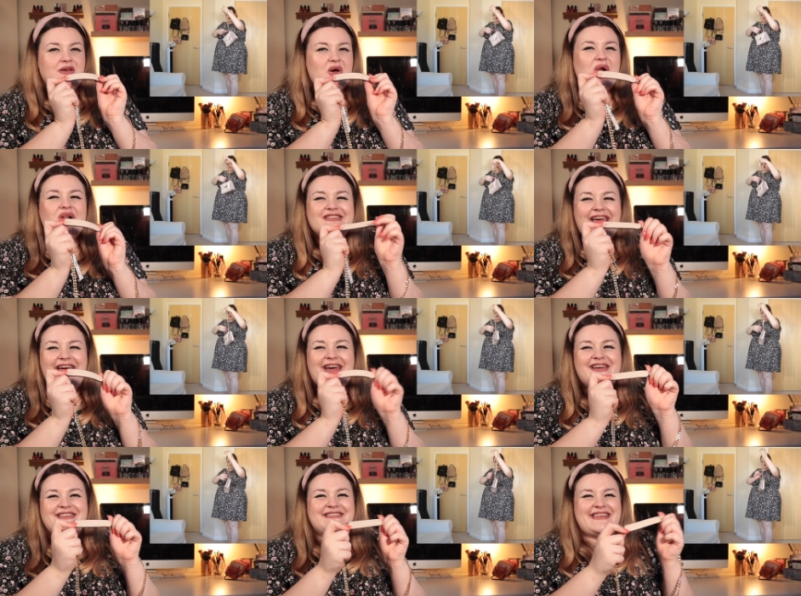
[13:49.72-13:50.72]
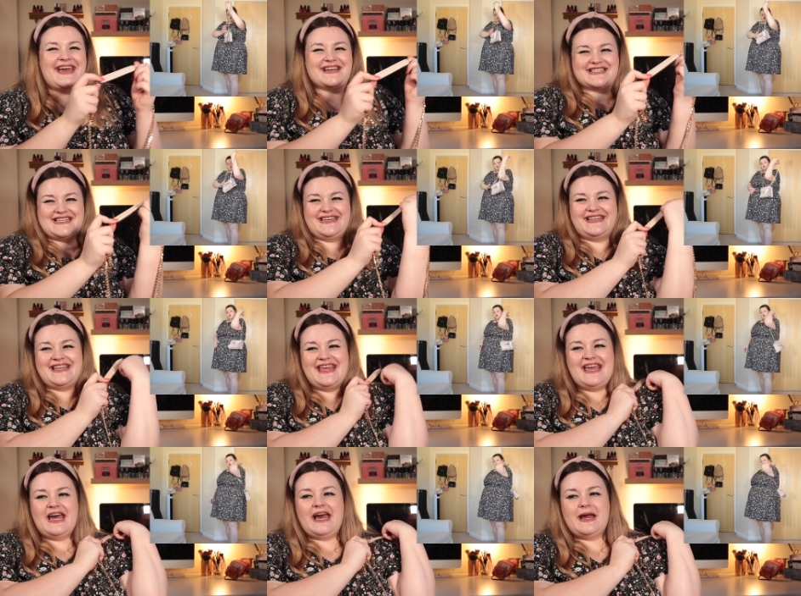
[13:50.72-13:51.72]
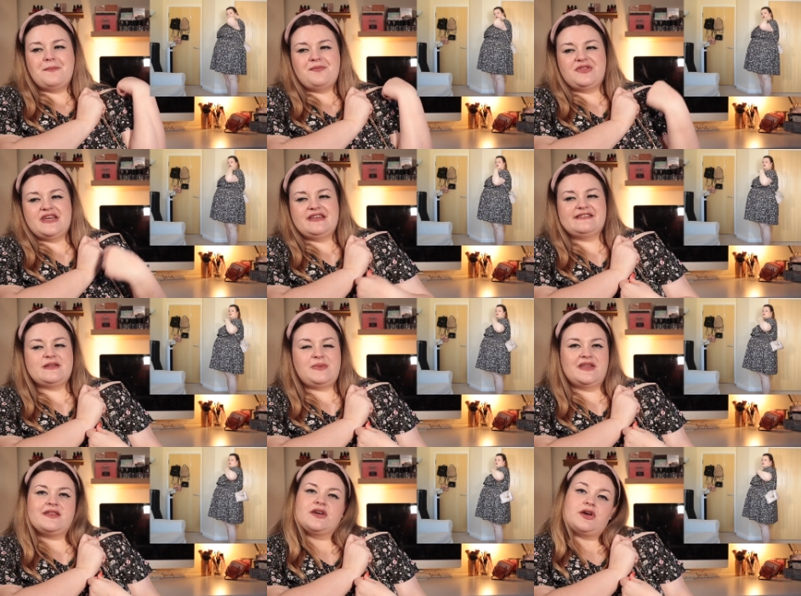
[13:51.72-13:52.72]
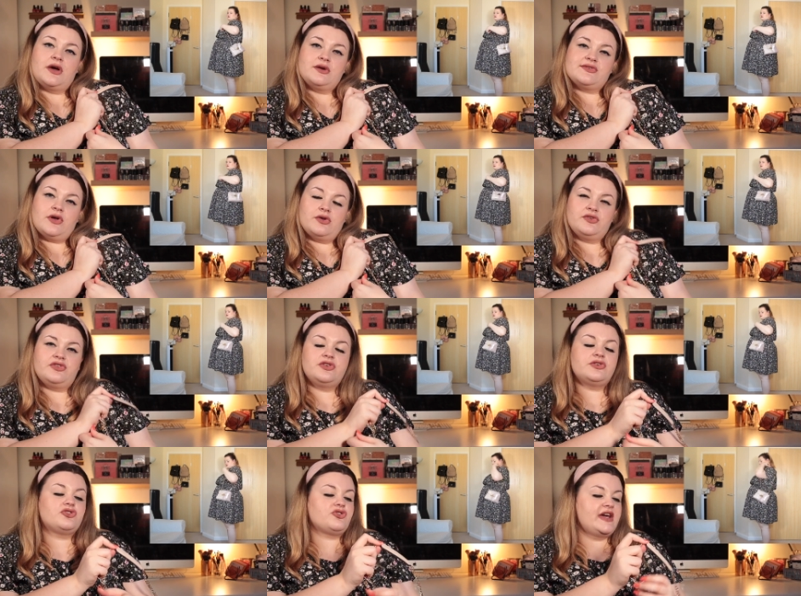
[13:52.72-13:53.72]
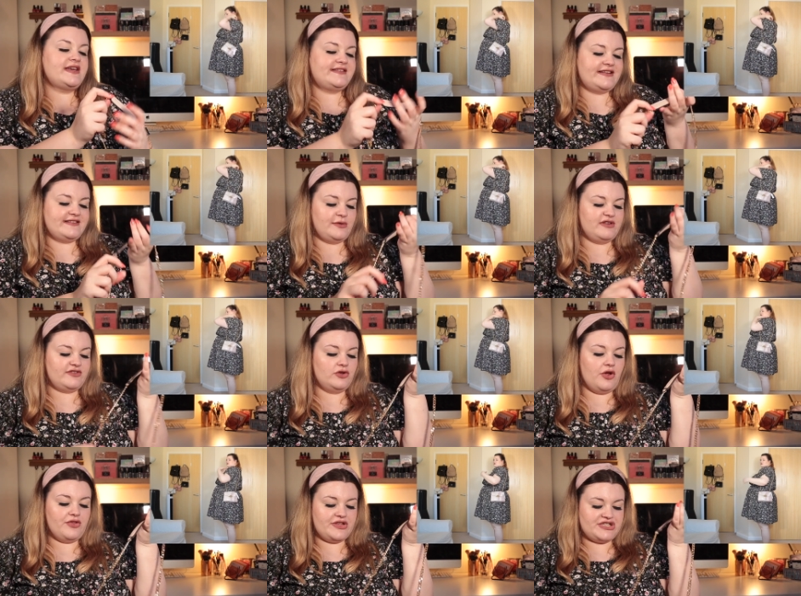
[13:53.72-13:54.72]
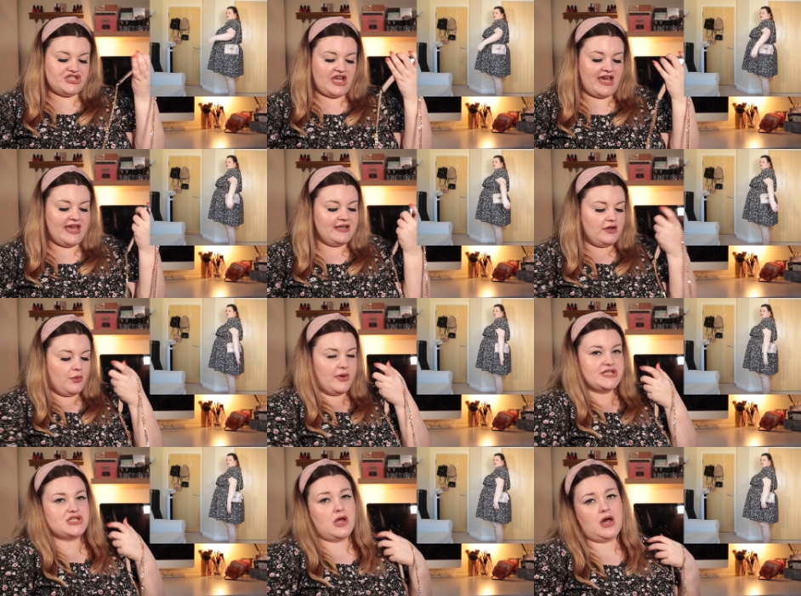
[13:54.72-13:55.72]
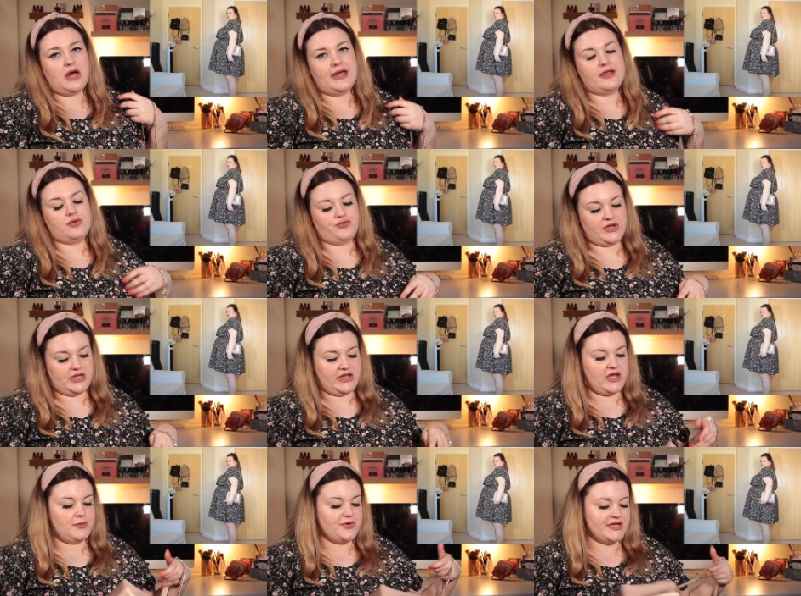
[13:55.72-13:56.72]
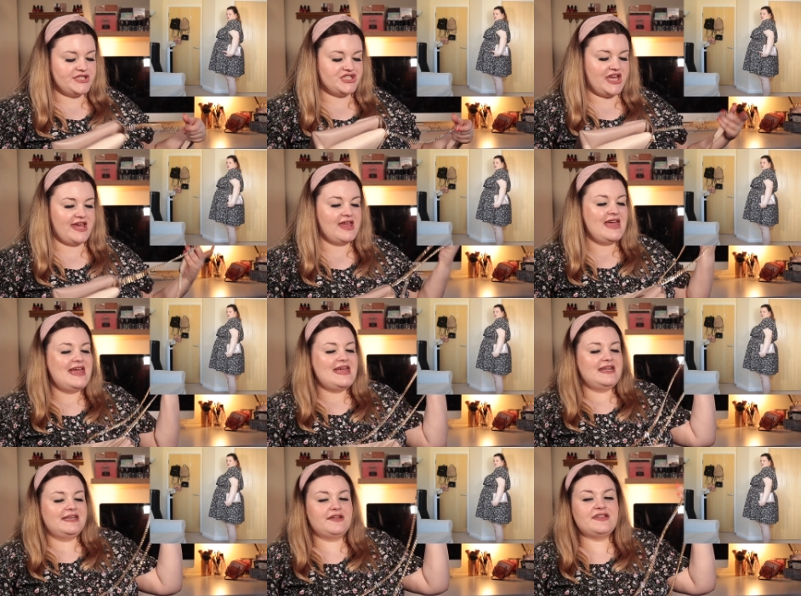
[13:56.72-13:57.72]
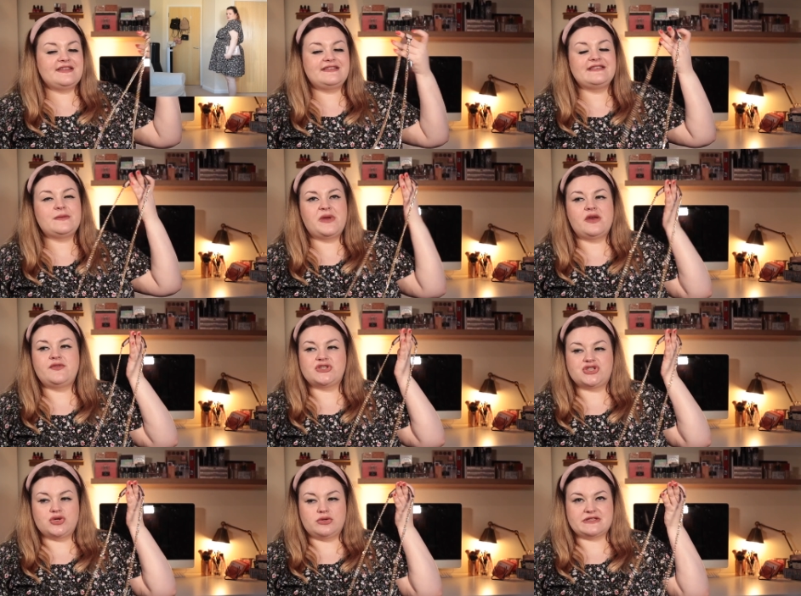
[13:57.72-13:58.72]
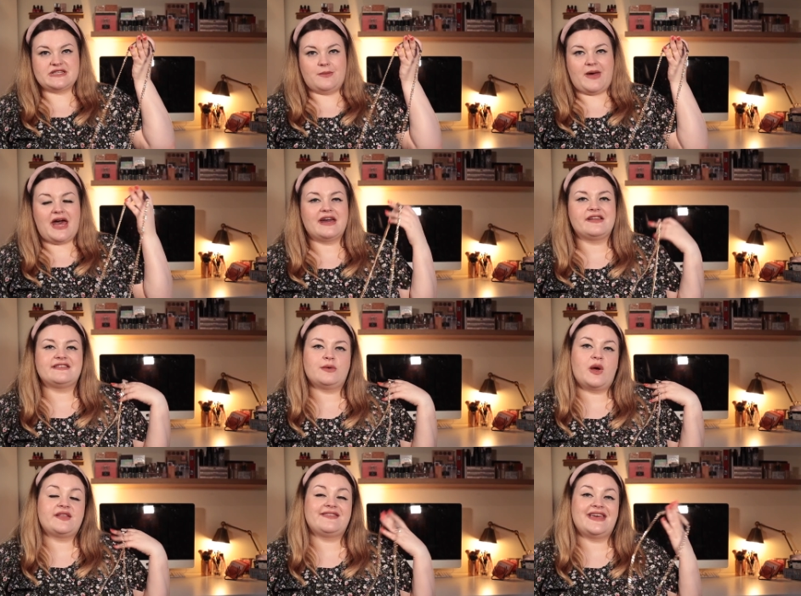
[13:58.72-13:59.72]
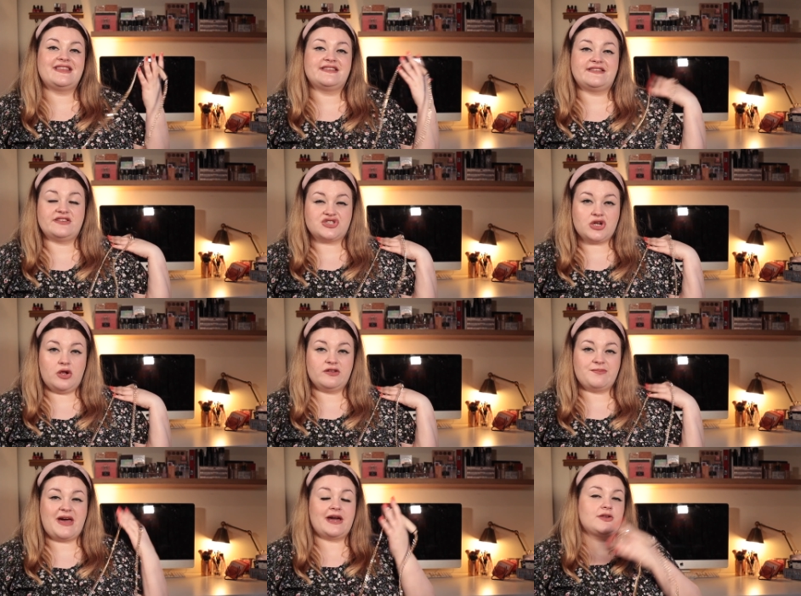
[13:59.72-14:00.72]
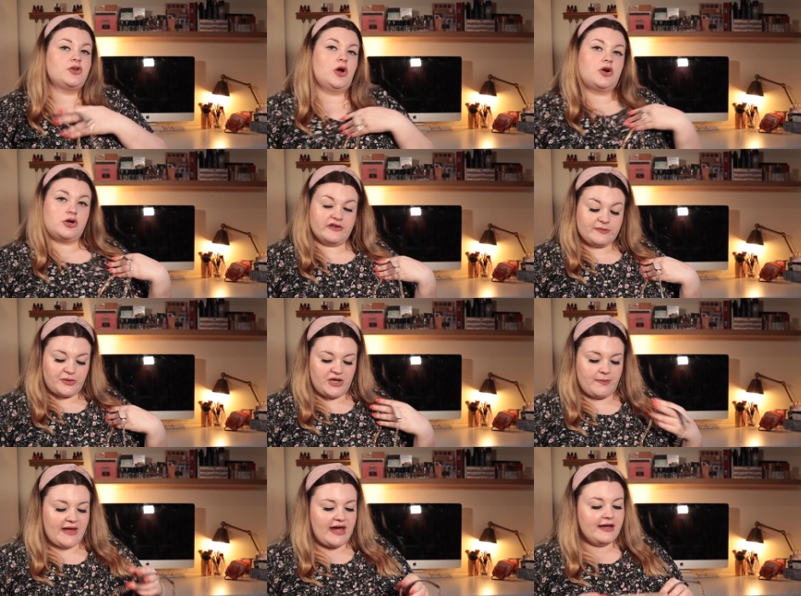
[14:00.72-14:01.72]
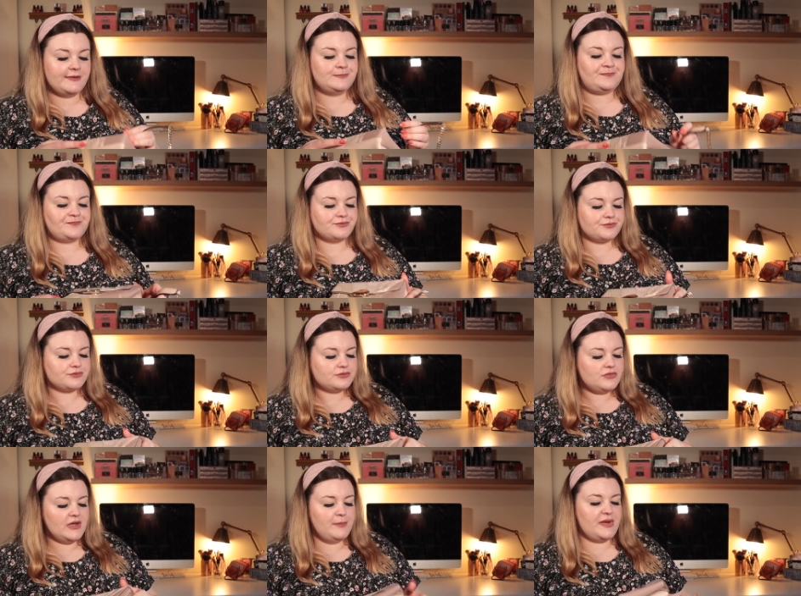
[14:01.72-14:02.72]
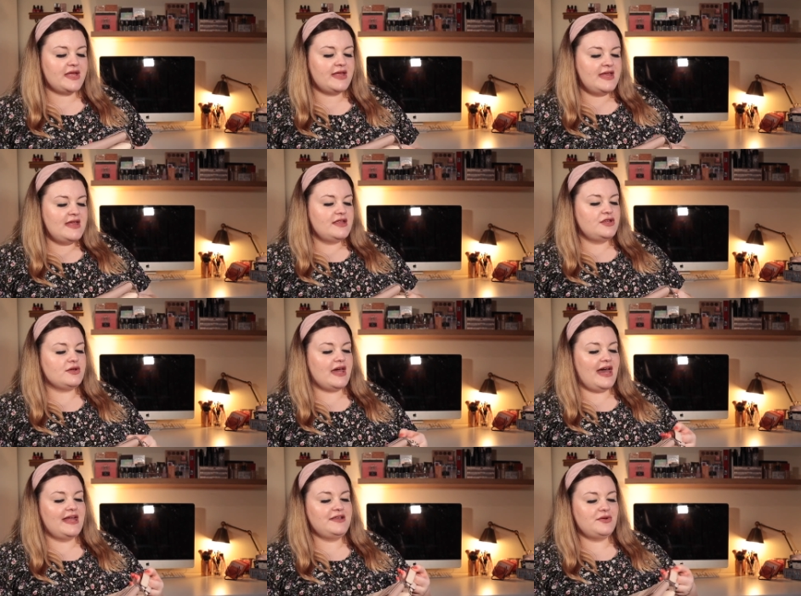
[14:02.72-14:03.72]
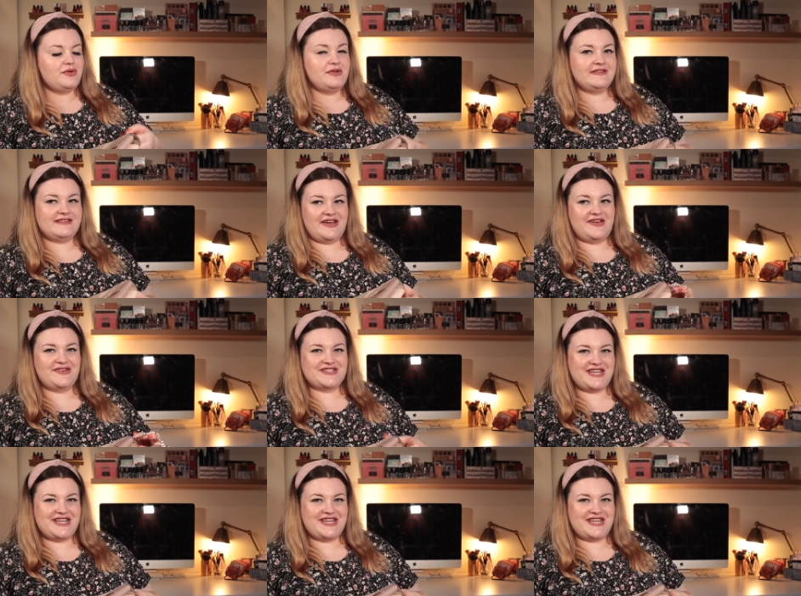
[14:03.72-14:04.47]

called, uh, section um, that is the bit that goes onto your dress, so it's not the chain, which I really appreciate. Now this is a bit of a shorter bag, so I'd say this is a shoulder bag, not a crossbody bag. But you can also